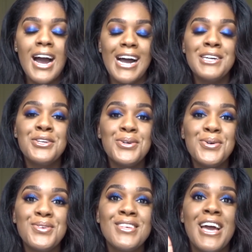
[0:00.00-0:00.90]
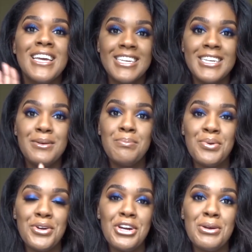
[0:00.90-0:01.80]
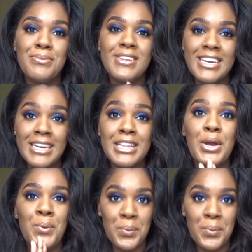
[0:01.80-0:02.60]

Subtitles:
I use kitty perms in